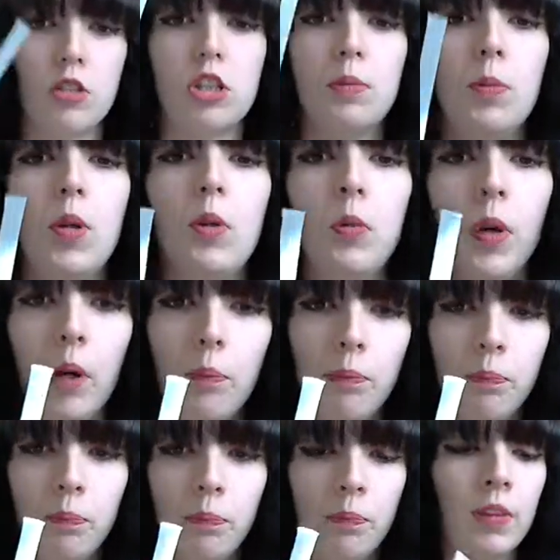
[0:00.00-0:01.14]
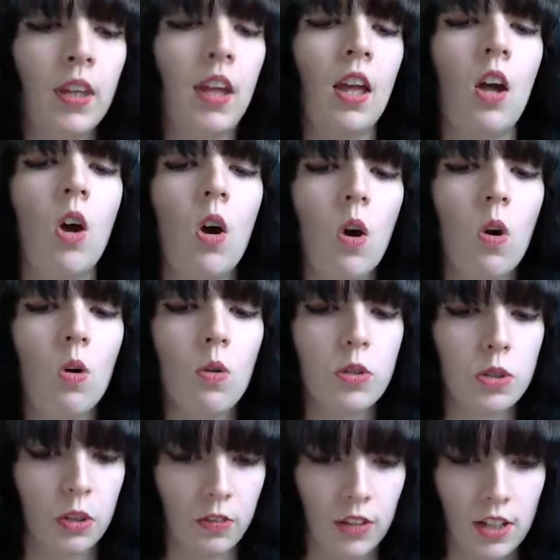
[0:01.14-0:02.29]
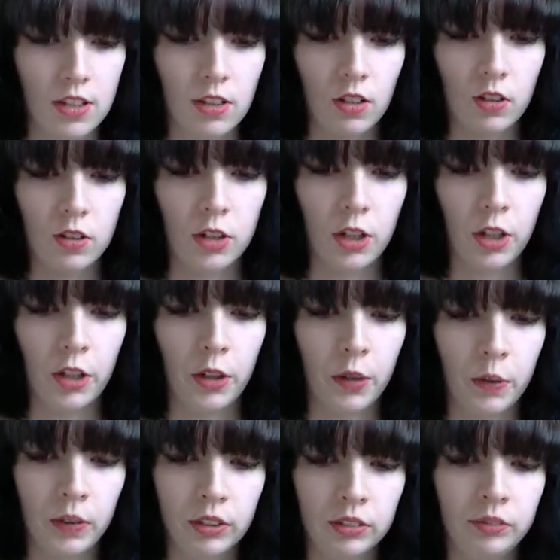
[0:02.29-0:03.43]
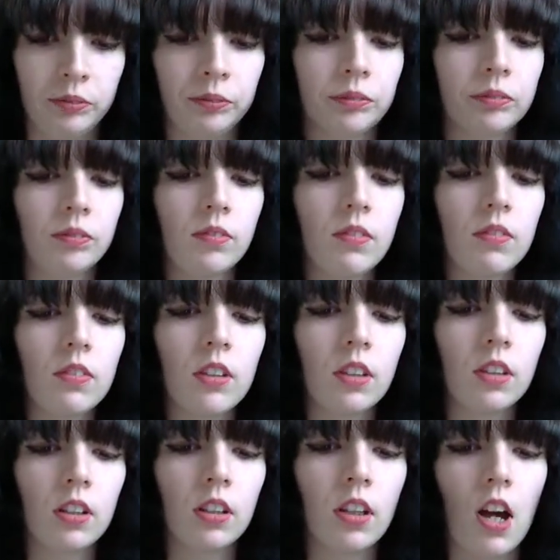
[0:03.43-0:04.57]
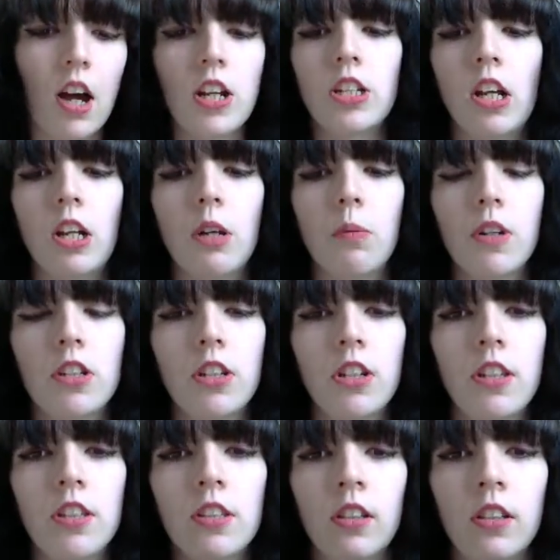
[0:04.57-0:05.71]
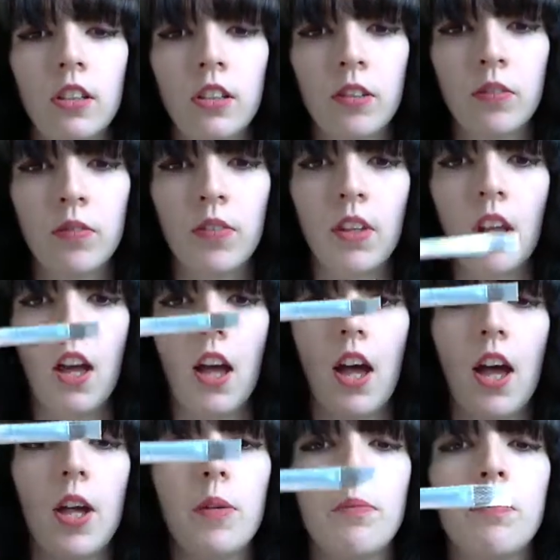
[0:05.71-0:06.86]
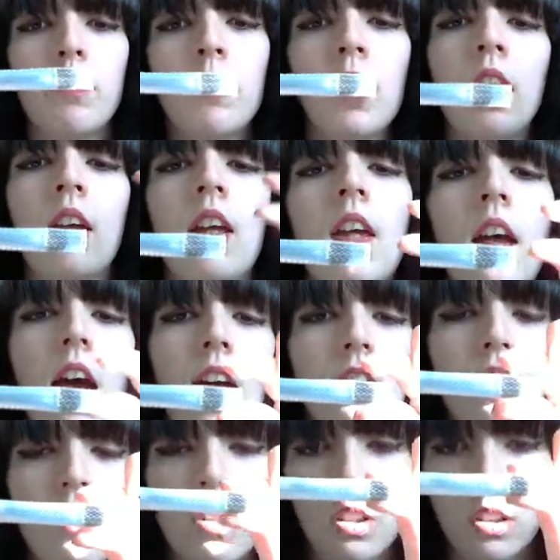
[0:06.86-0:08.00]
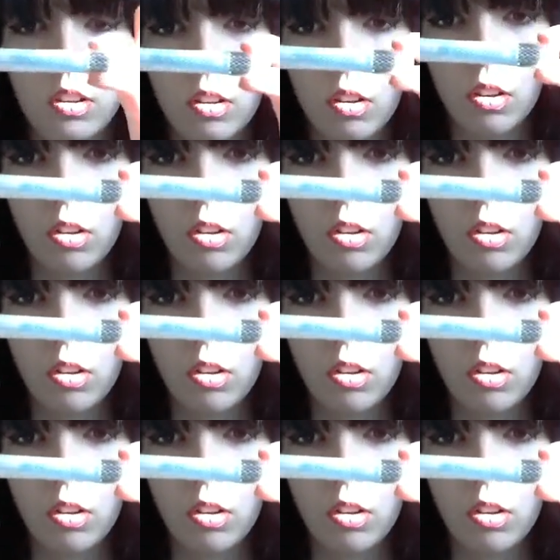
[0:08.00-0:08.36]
the small one also fits onto eyeshadow brushes and doesn't